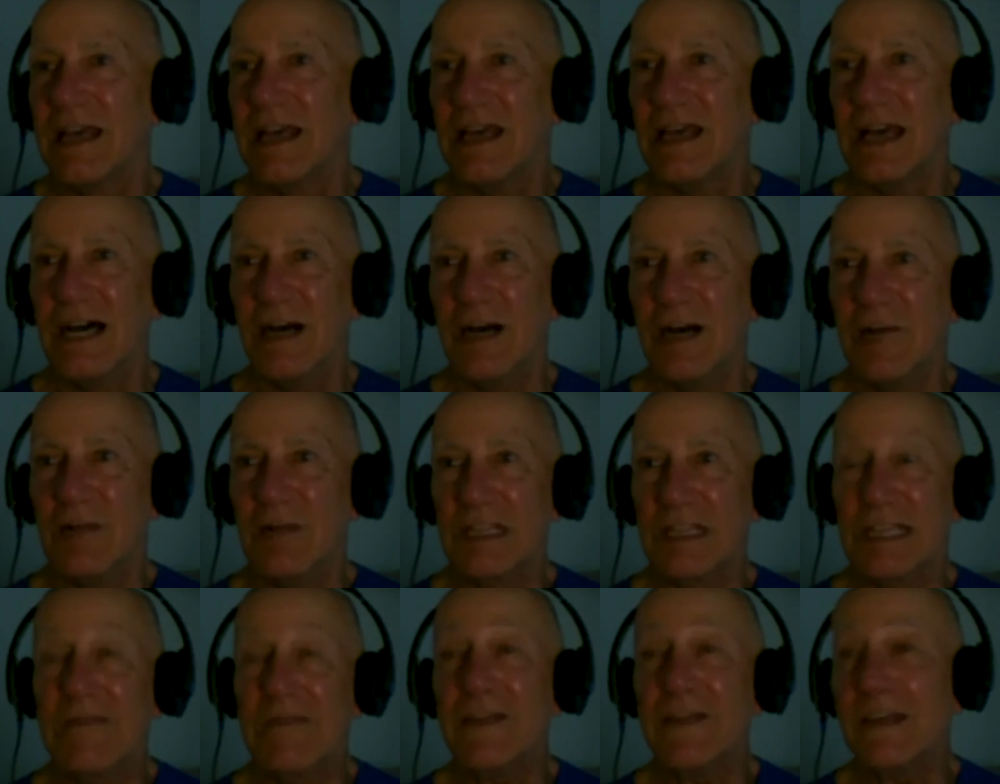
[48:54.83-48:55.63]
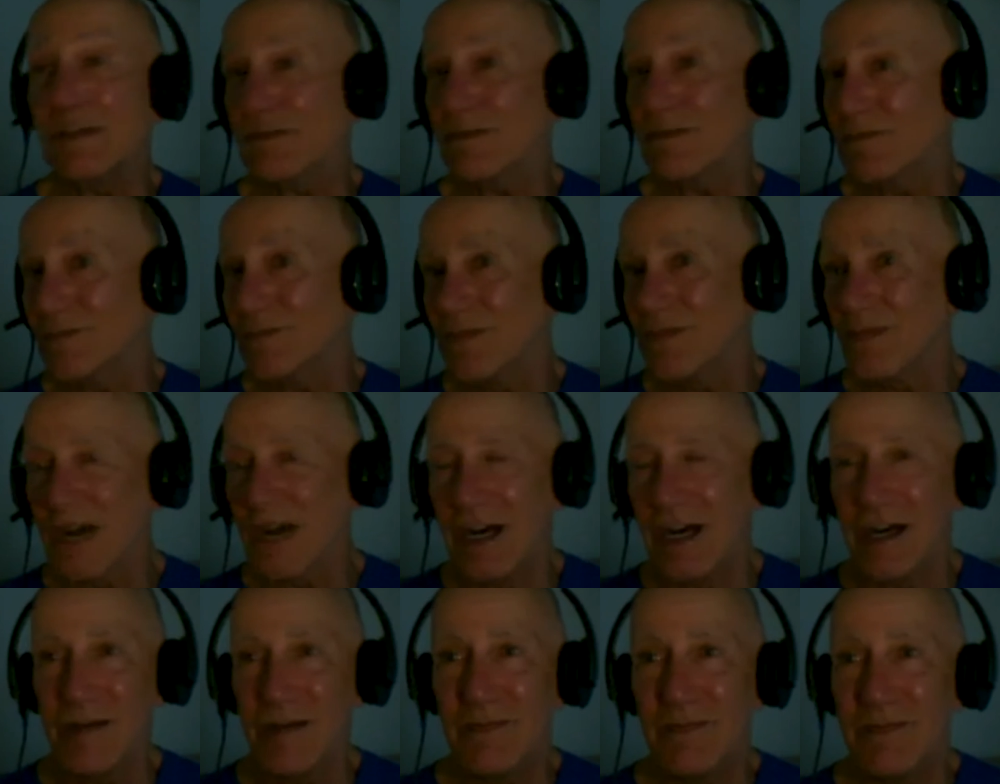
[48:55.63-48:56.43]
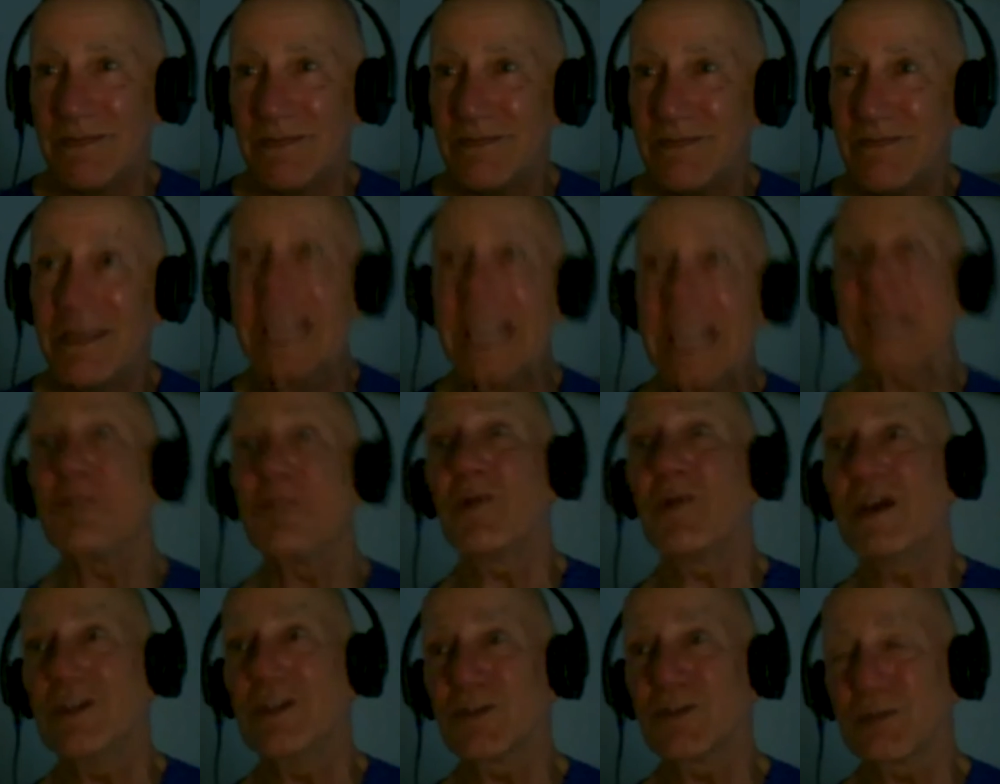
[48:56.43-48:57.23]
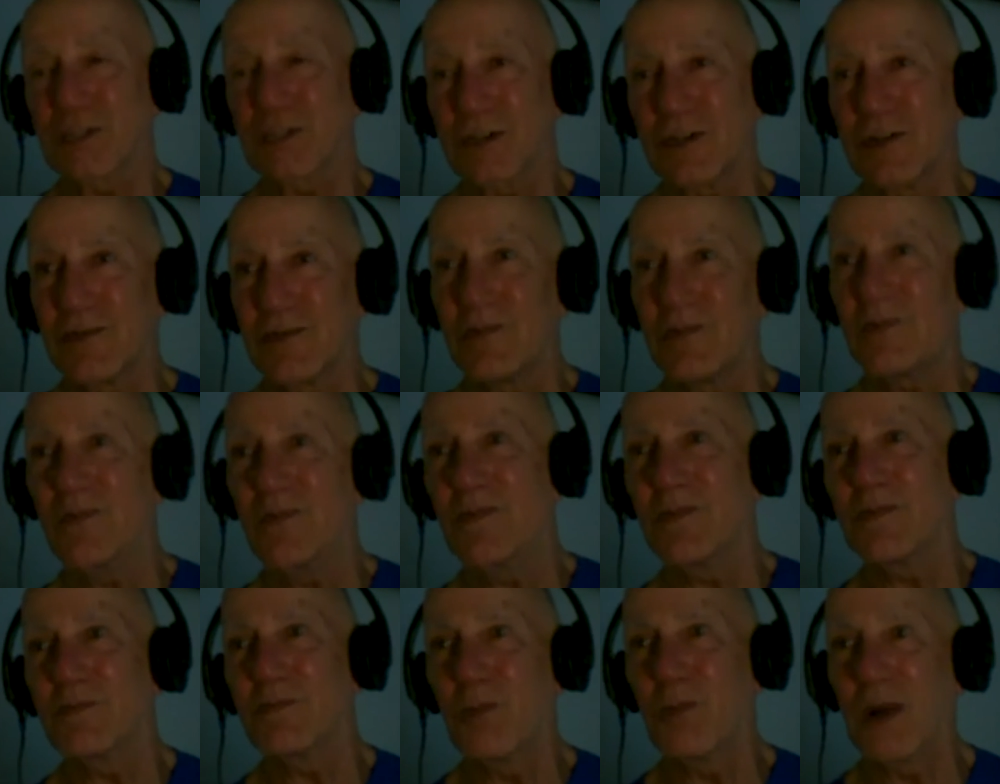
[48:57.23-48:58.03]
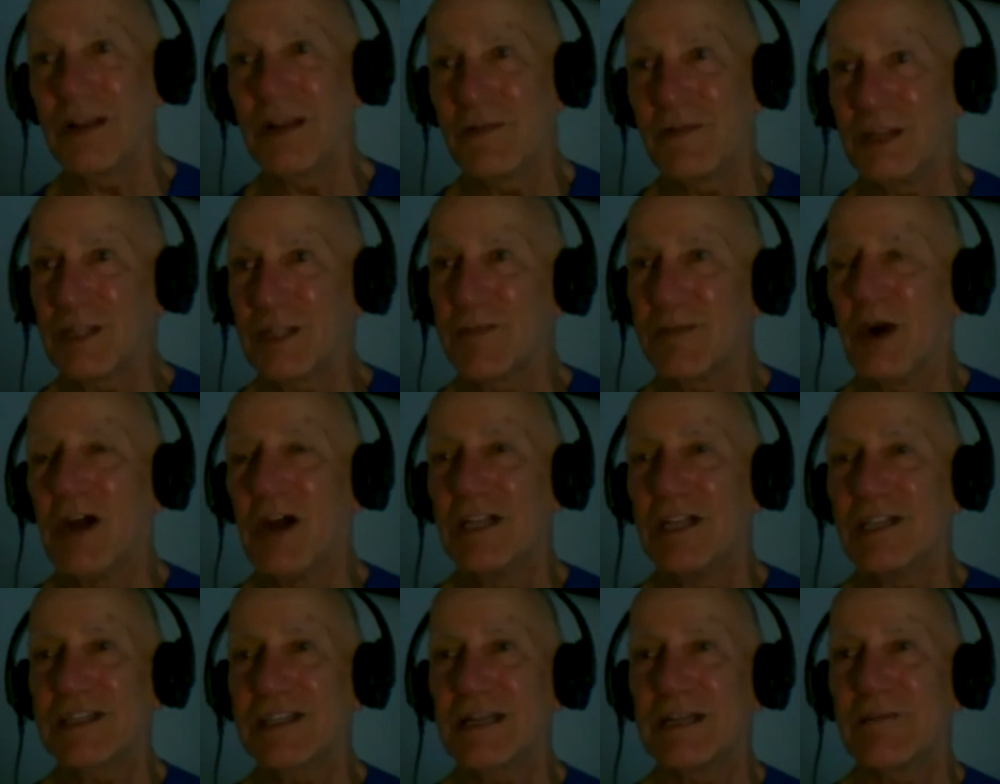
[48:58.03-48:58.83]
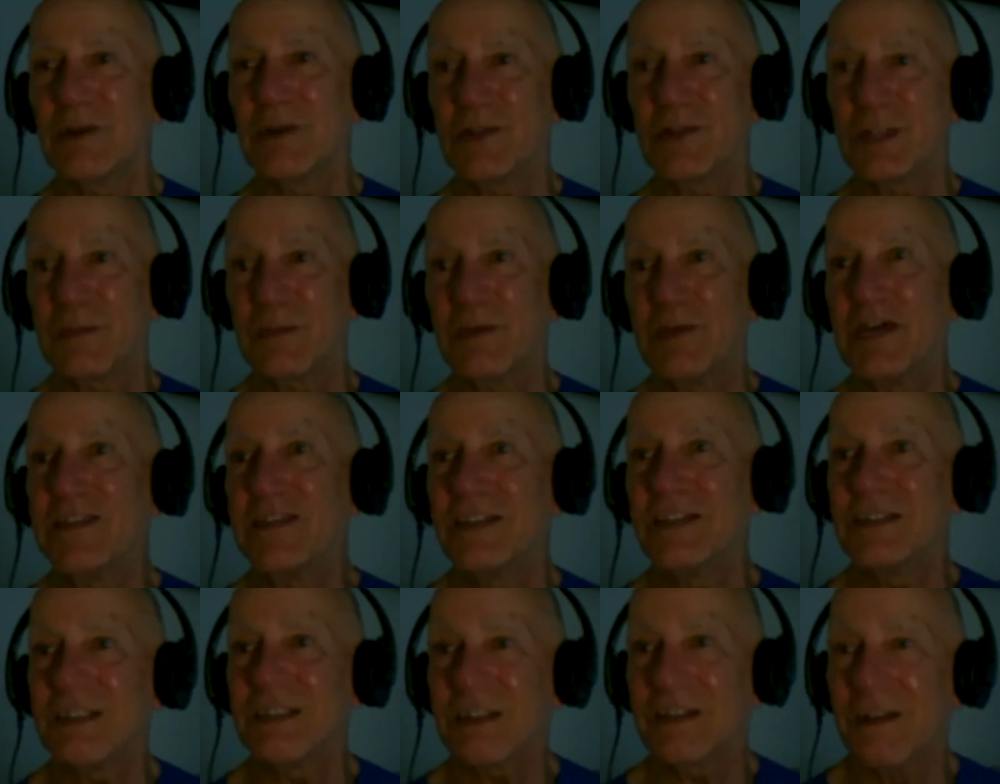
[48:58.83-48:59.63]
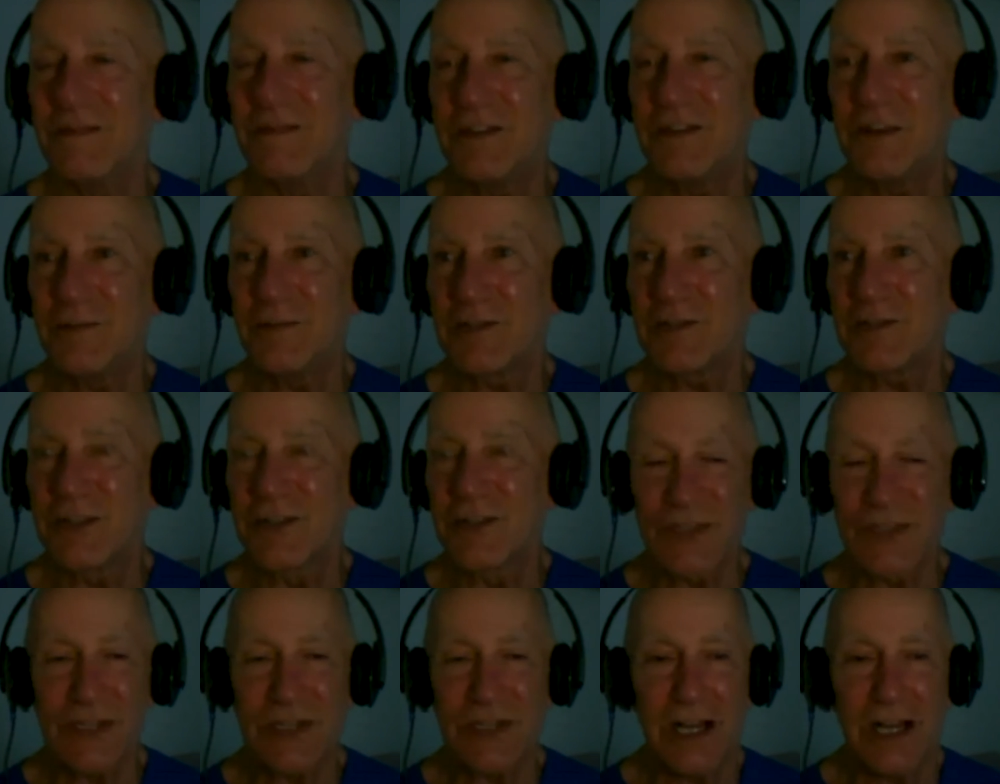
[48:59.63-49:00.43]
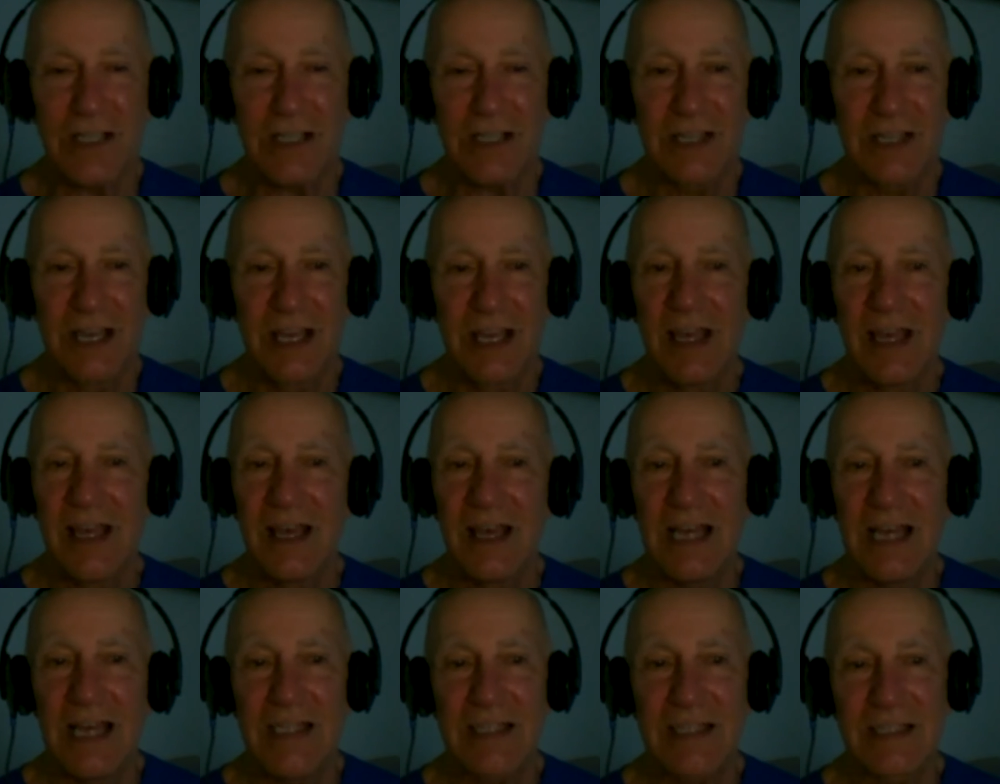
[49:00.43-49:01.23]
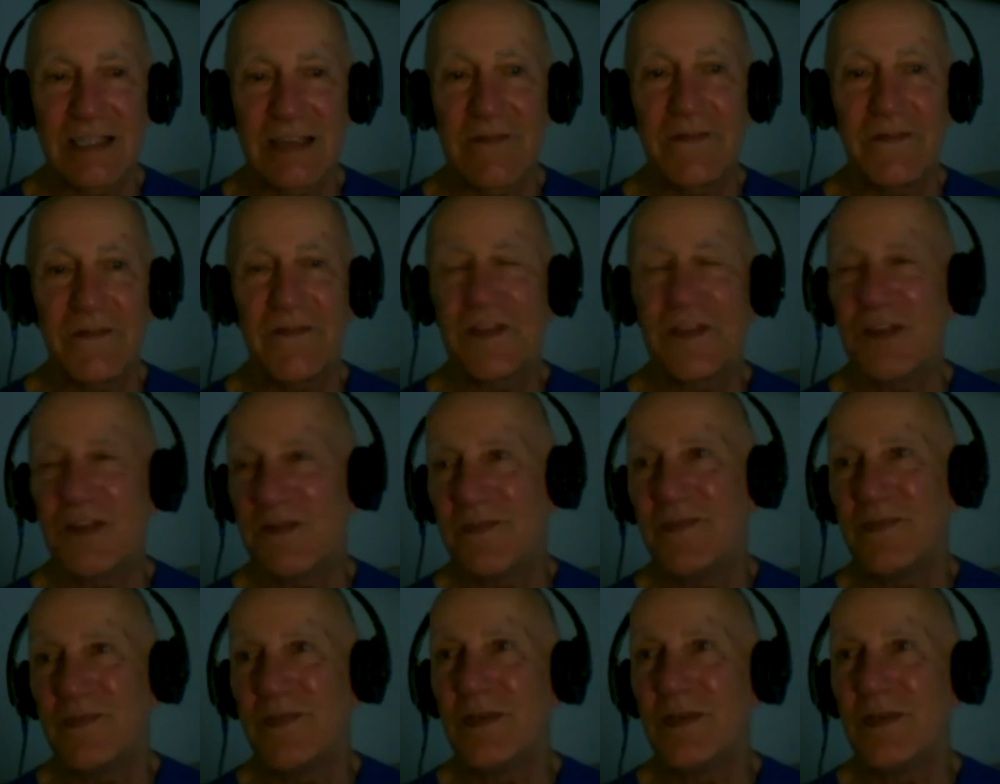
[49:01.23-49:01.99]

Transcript: um, leaving um, minke whales, which are one of the smallest and most abundant of the original stocks, as the, the, the